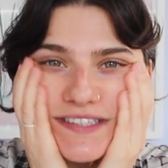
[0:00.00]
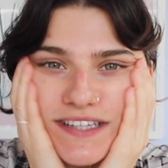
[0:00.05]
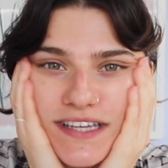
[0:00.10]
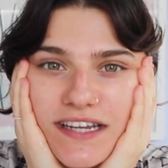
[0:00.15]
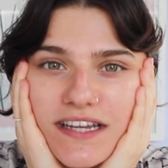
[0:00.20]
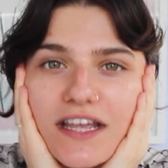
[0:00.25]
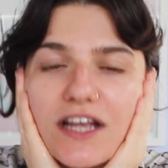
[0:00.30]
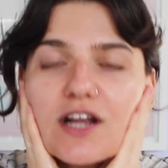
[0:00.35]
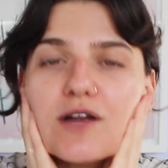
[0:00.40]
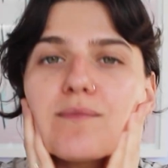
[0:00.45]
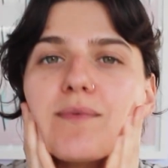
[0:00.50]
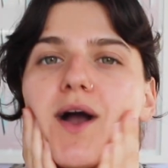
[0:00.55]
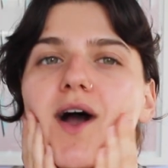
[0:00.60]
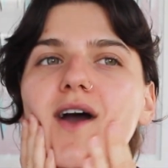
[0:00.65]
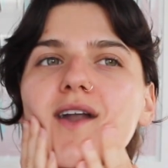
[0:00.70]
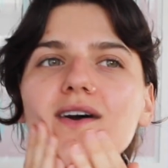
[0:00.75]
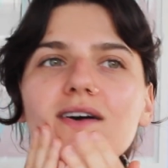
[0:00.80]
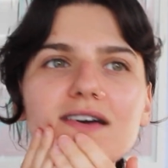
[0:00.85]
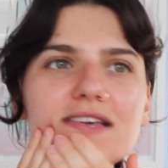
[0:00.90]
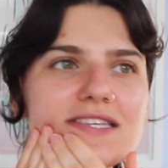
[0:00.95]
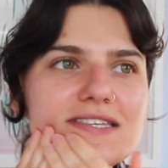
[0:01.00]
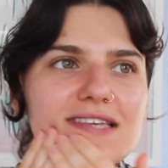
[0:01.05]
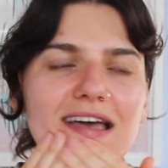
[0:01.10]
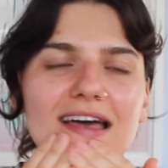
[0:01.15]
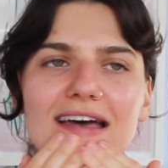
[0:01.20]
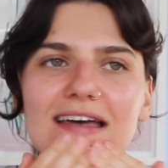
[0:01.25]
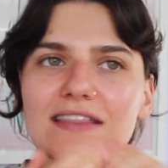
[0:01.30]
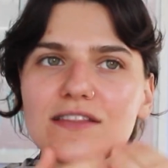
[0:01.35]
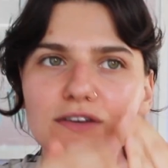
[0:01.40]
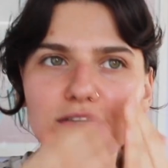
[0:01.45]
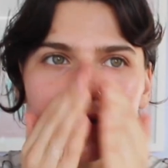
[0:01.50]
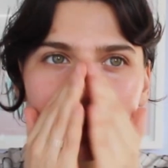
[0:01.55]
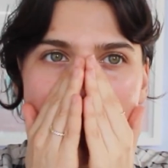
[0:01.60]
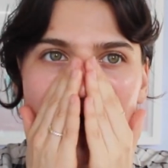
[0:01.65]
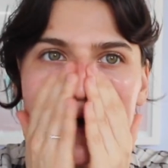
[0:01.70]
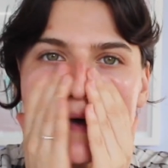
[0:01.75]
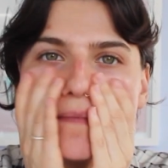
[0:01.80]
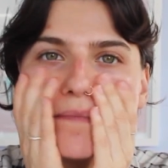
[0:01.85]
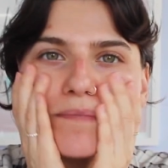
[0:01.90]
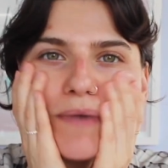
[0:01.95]
skincare products and they're
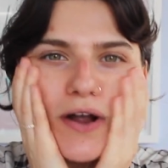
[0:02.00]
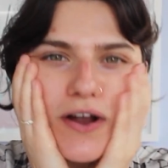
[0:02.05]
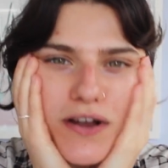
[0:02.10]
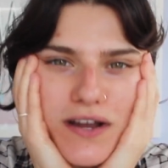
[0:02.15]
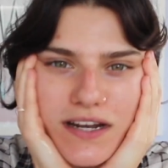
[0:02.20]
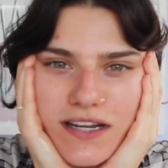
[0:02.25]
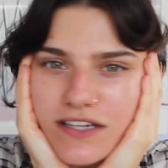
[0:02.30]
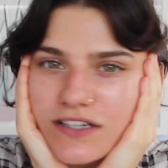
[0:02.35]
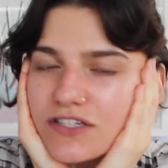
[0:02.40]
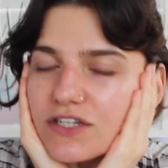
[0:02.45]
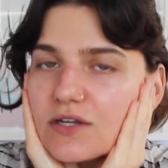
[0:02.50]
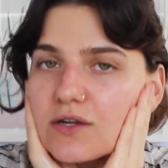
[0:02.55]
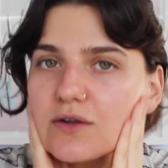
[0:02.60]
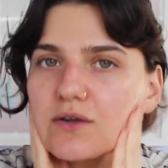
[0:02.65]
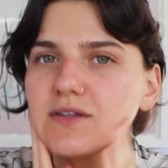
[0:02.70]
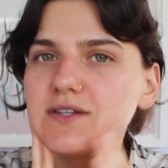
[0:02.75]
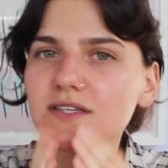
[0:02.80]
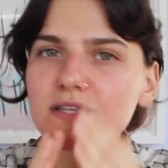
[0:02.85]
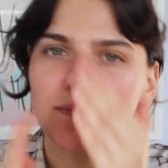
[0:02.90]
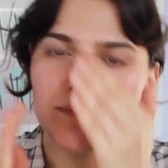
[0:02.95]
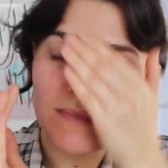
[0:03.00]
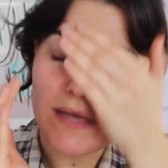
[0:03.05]
not marketed to